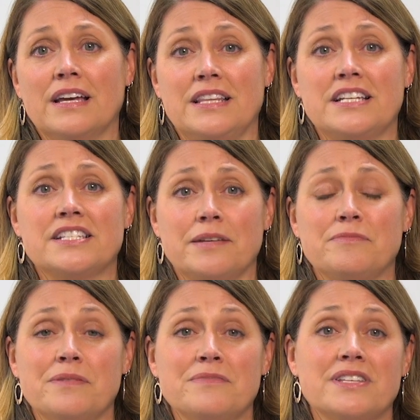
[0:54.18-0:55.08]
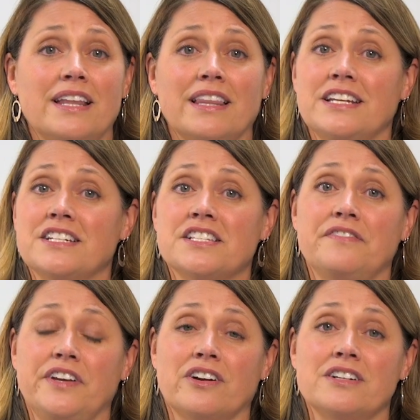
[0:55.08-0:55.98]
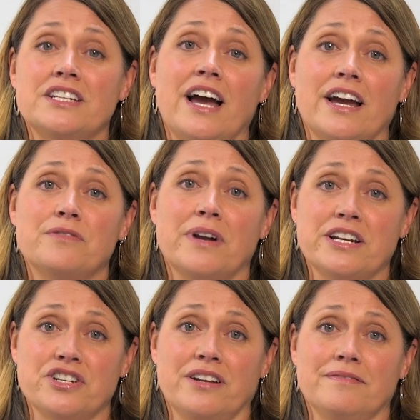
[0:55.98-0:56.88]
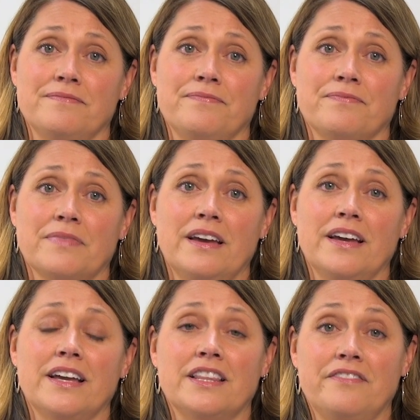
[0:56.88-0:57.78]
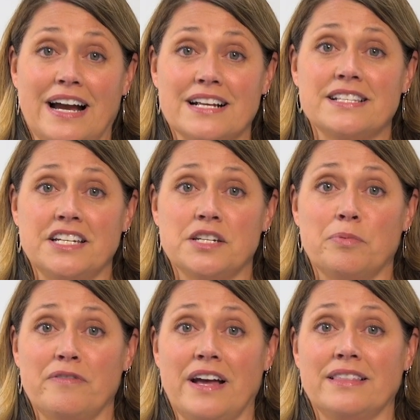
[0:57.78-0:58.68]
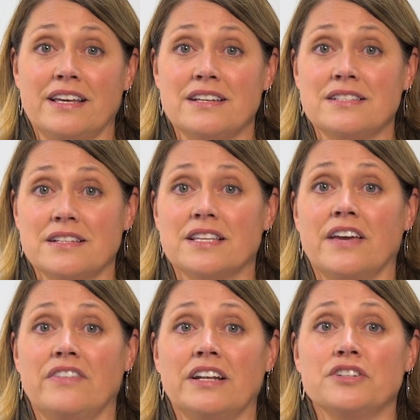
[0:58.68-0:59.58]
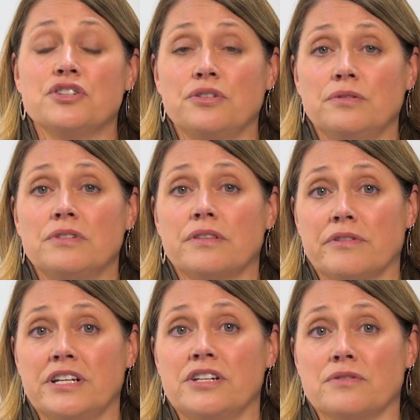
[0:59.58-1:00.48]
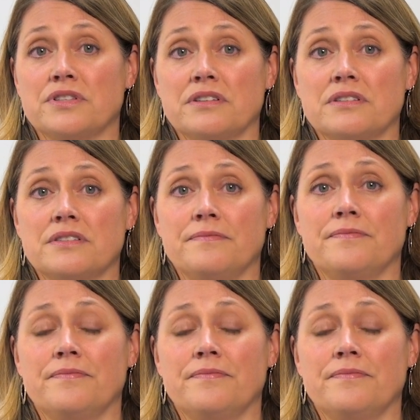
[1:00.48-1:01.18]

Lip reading: These symptoms can lead to severe dehydration. The vaccine to prevent this is given in 2 to 3 doses.